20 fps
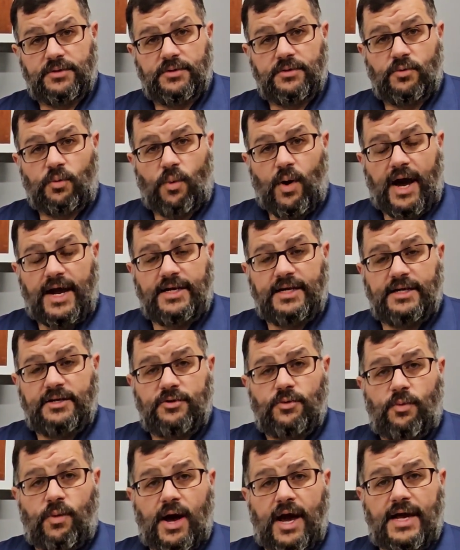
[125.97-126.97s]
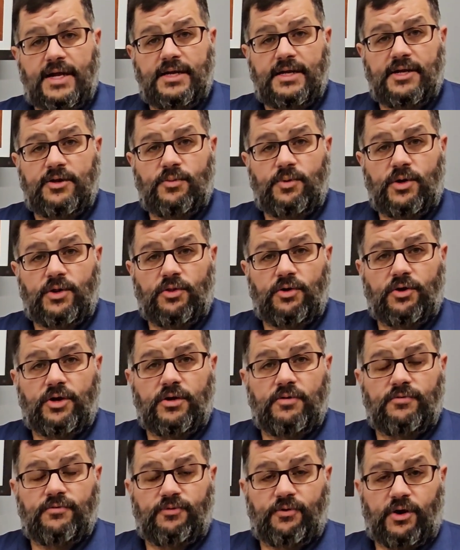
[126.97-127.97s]
Winding to winding, we're looking
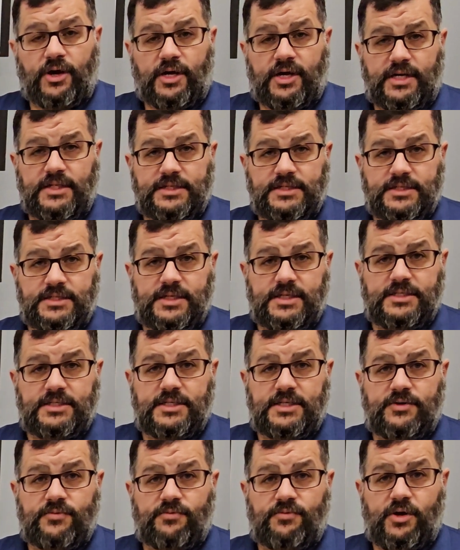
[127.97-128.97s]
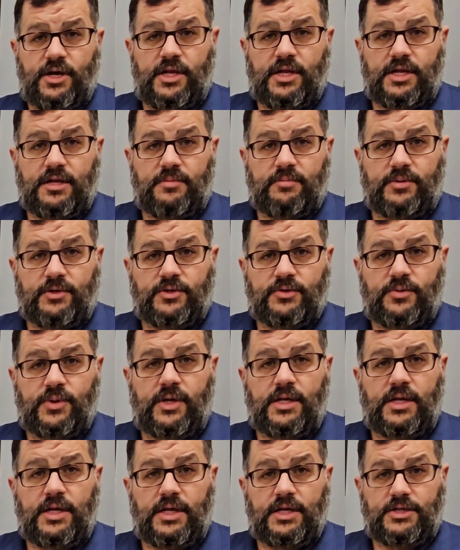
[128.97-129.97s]
for a consistent reading between
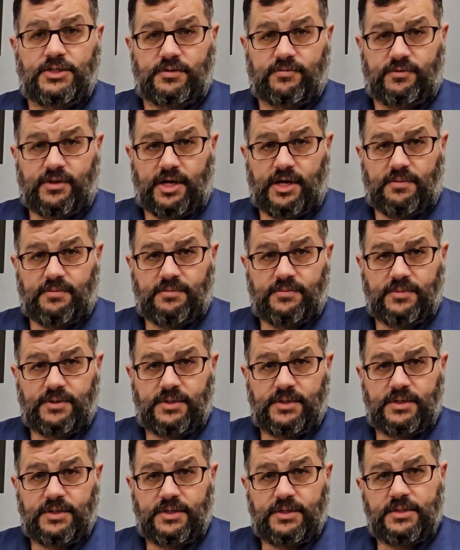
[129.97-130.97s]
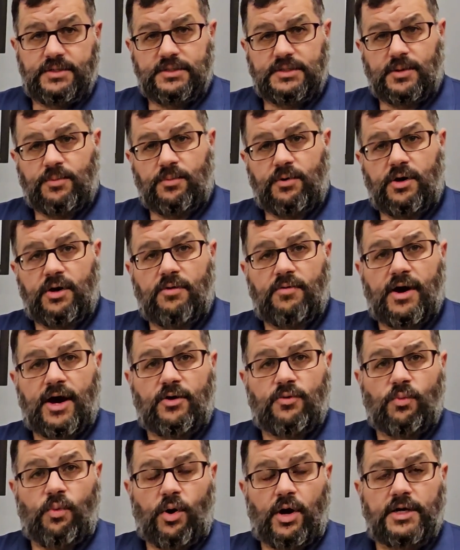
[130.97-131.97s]
each of them, somewhere
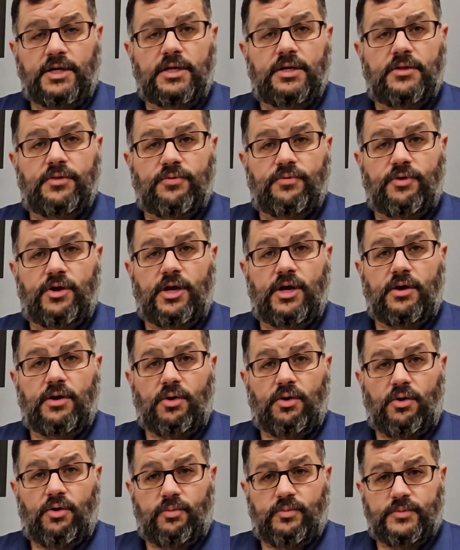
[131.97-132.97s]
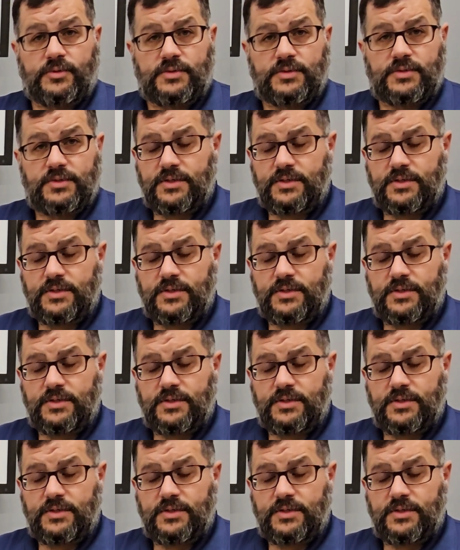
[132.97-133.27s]
around 1 to 3 ohms.